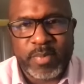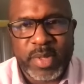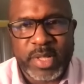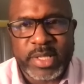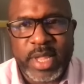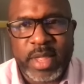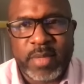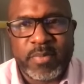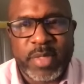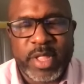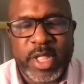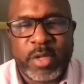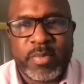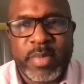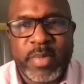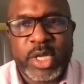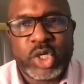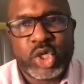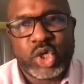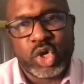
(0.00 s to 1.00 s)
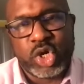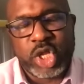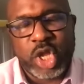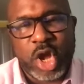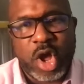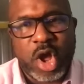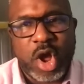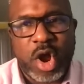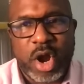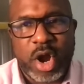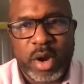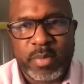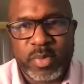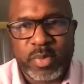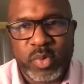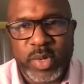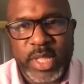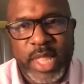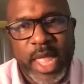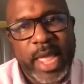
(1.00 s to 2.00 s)
but they'll make sure you're armed
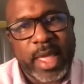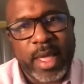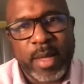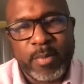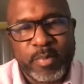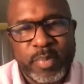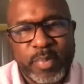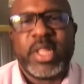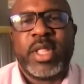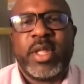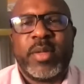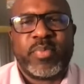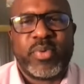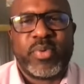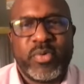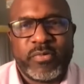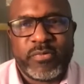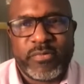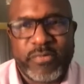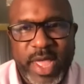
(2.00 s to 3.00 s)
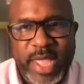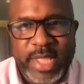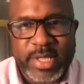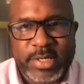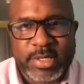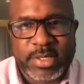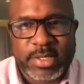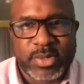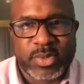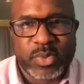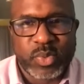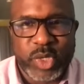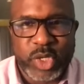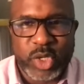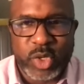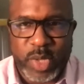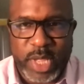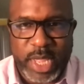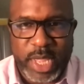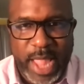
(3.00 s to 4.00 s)
with like a bulletproof vest when
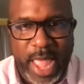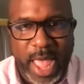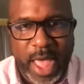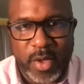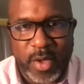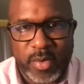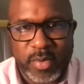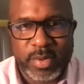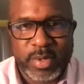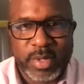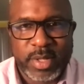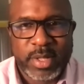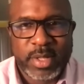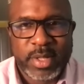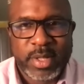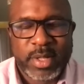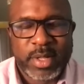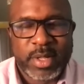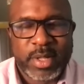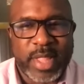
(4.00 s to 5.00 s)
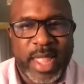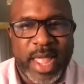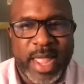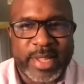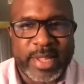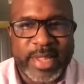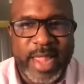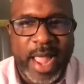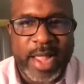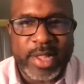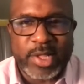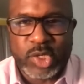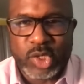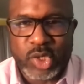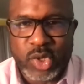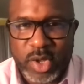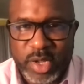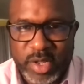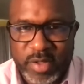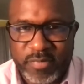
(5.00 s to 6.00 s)
you get out. Like that
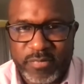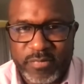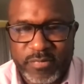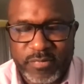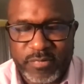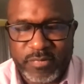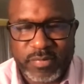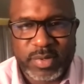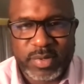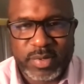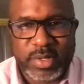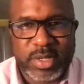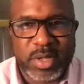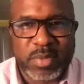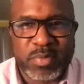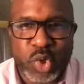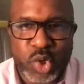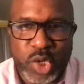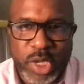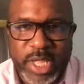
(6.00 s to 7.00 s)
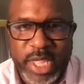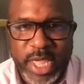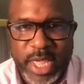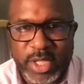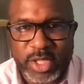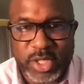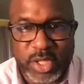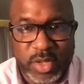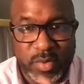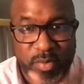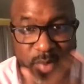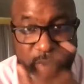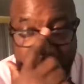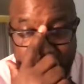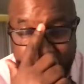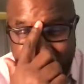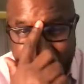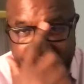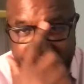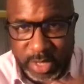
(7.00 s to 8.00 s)
sort of communication,
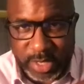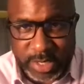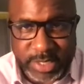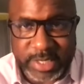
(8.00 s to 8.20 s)
right? Like it's